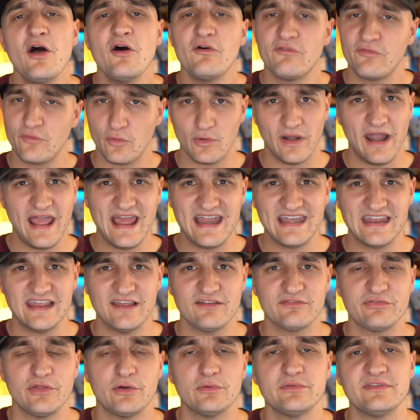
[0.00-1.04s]
for any
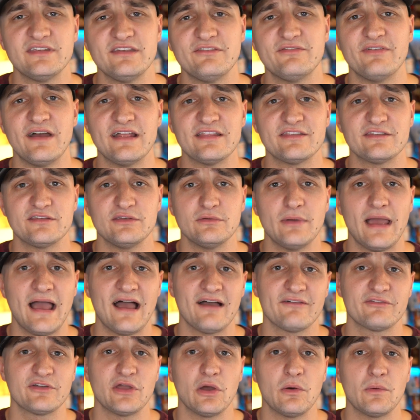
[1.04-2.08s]
of those events you
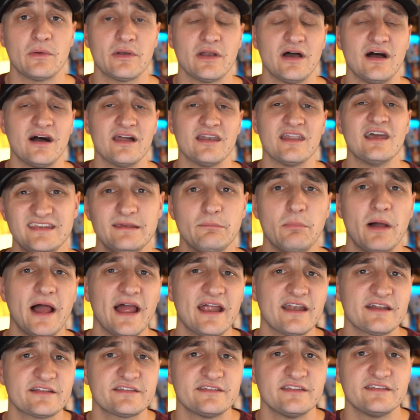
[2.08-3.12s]
have going on.
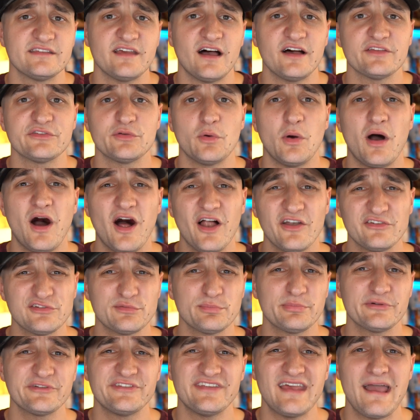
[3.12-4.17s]
ZBiotics is also
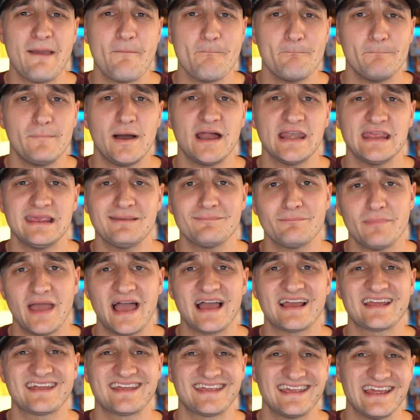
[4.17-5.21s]
100% money
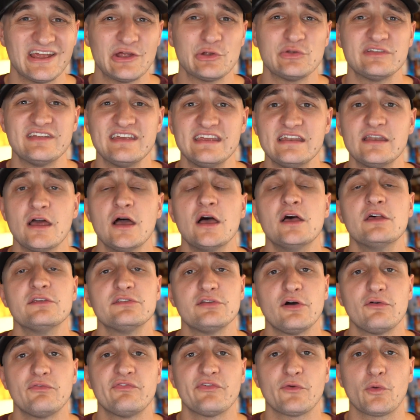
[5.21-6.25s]
back guaranteed.
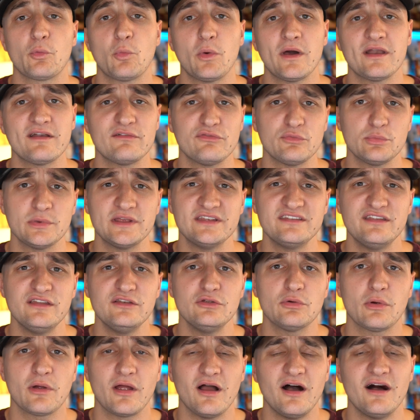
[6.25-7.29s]
So for whatever reason
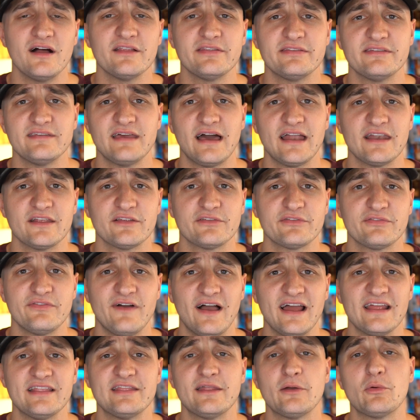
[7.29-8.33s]
you are
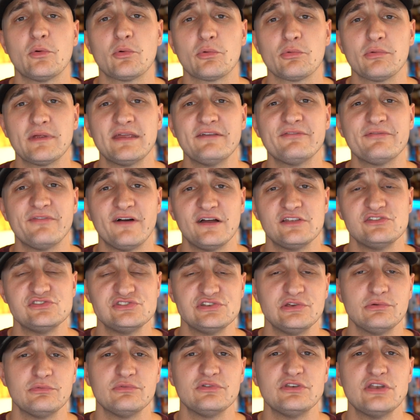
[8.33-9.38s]
unsatisfied, they will refund
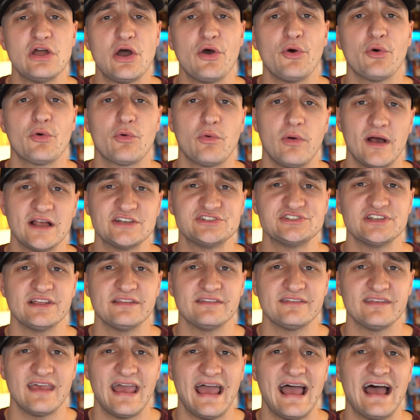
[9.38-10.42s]
you, no
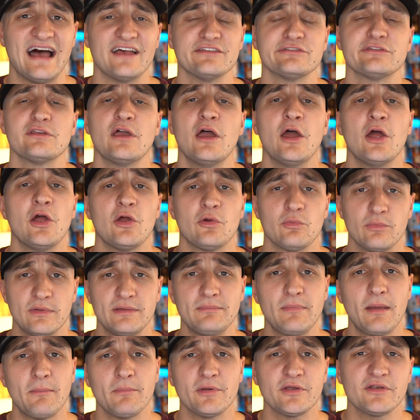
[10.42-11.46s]
questions asked.
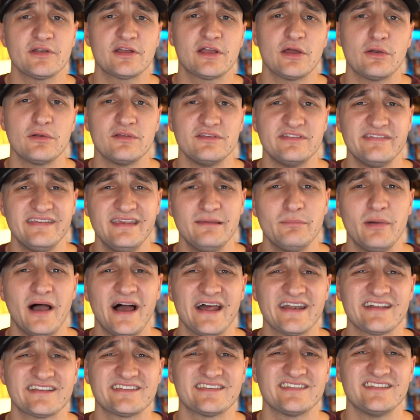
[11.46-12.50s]
Remember to go to
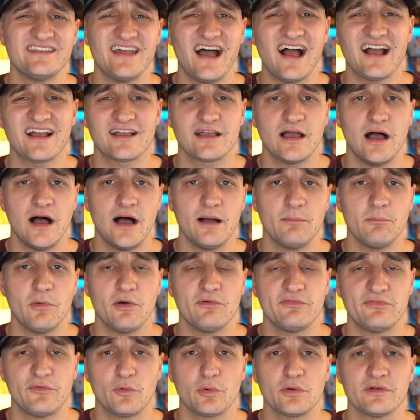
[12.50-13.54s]

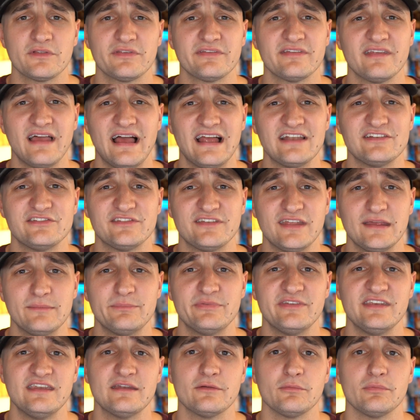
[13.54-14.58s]

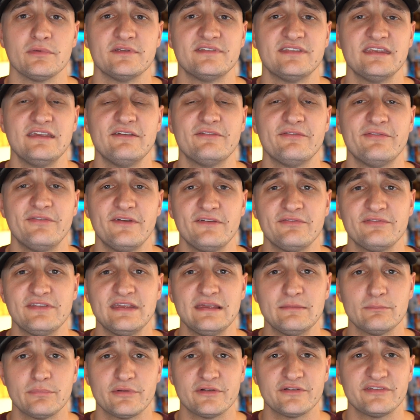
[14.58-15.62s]
zbiotics.com/tipsy to receive
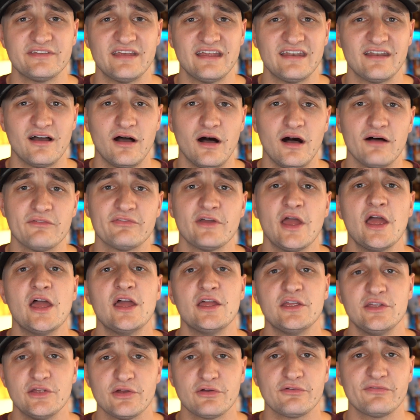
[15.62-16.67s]
15% off
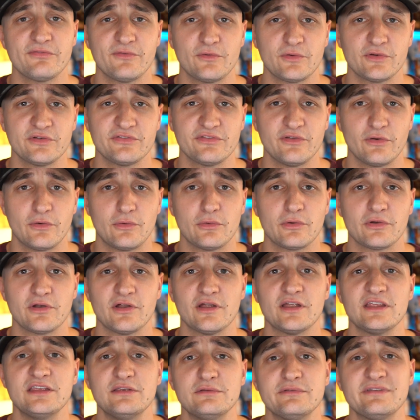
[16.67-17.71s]
your first
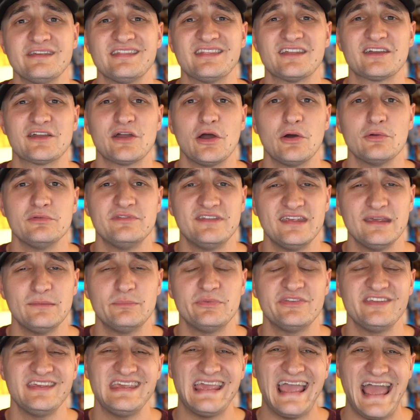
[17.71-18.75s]
order using the code
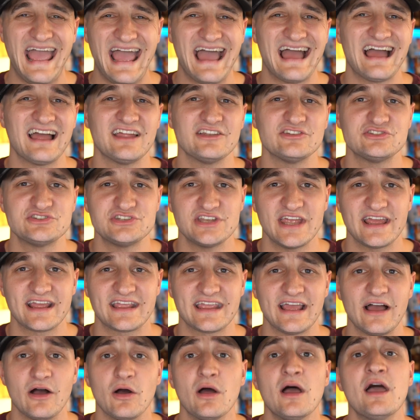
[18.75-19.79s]
TIPSY at
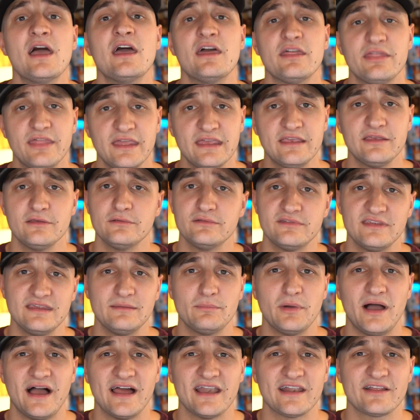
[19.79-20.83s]
checkout. Thank you,
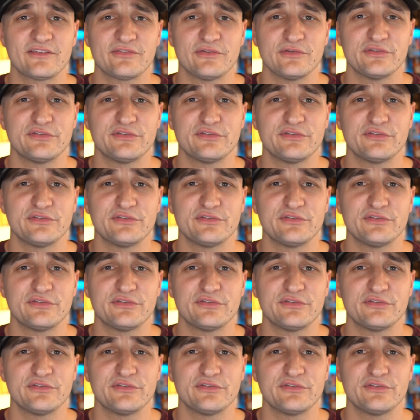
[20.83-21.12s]
ZBiotics, for